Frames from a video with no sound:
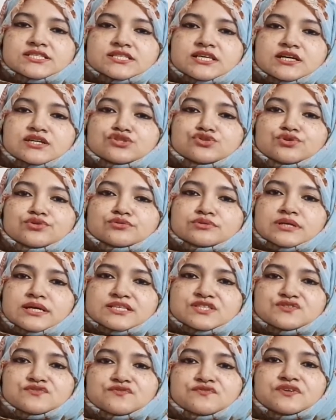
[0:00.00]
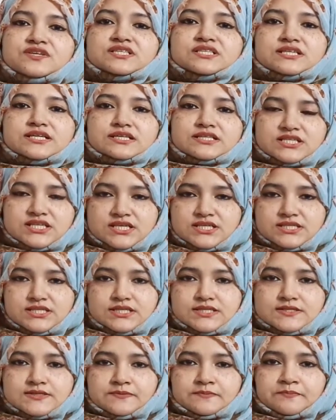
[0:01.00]
are known as physical
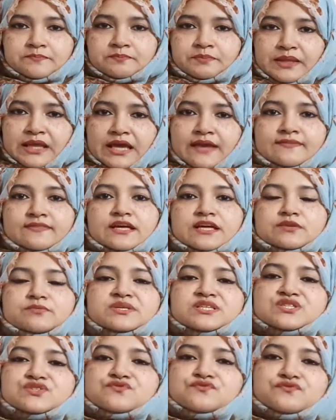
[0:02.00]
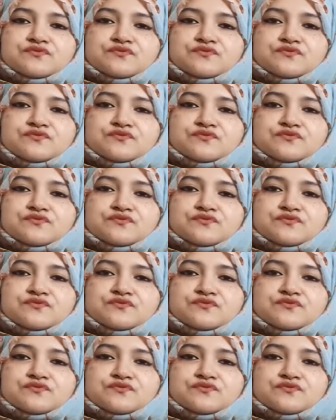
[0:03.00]
changes. That means